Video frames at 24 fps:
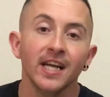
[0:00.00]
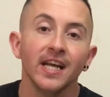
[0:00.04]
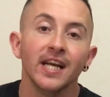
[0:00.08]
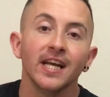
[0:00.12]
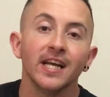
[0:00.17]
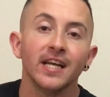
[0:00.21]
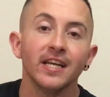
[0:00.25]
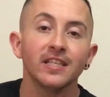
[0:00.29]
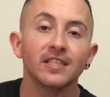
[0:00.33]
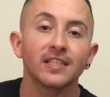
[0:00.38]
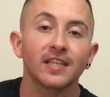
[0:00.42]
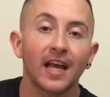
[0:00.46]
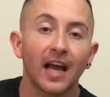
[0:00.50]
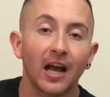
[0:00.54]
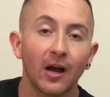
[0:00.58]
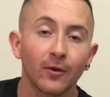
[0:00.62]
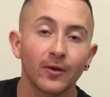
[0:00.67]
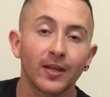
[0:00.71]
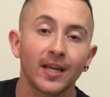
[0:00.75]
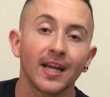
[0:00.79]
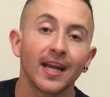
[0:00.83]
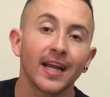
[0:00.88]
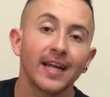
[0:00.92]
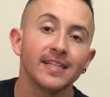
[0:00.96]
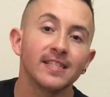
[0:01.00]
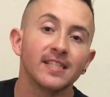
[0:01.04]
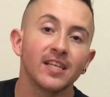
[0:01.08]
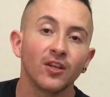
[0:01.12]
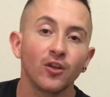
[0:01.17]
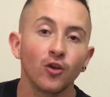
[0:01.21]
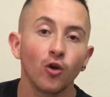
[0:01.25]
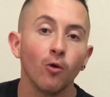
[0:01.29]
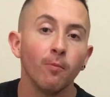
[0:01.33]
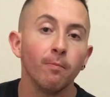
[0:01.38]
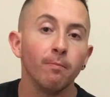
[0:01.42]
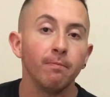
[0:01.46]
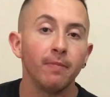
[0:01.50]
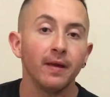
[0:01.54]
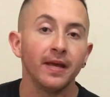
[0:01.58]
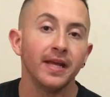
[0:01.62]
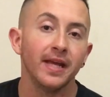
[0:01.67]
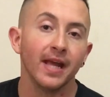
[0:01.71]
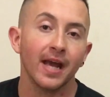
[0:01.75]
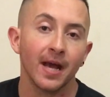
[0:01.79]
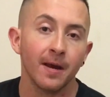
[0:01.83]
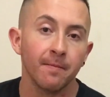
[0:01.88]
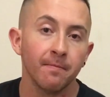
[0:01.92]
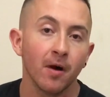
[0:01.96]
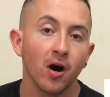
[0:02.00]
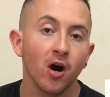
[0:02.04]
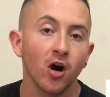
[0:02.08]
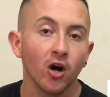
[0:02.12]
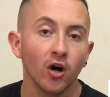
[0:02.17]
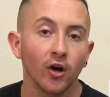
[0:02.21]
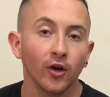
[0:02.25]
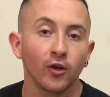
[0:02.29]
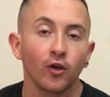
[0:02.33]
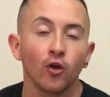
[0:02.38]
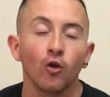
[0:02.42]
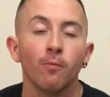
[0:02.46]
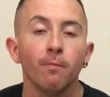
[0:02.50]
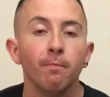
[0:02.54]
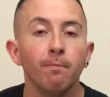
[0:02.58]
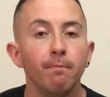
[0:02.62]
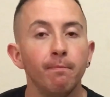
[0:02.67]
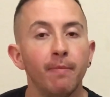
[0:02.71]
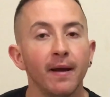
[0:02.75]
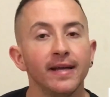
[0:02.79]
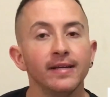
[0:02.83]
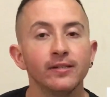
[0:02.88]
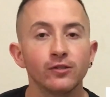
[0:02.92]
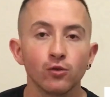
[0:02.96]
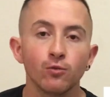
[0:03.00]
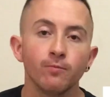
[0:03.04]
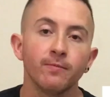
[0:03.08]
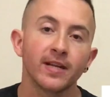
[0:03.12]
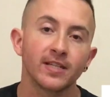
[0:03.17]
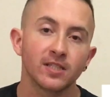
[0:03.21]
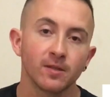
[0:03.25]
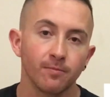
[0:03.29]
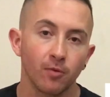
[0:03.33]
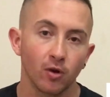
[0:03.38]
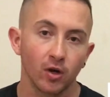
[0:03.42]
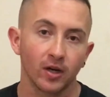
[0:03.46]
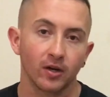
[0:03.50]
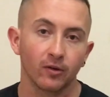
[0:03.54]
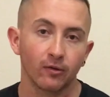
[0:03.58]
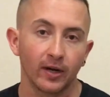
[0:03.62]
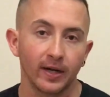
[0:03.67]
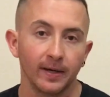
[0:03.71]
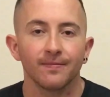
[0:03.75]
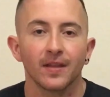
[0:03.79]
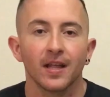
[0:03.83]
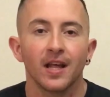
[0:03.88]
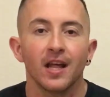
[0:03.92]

is calculating your BMR, your basal metabolic rate.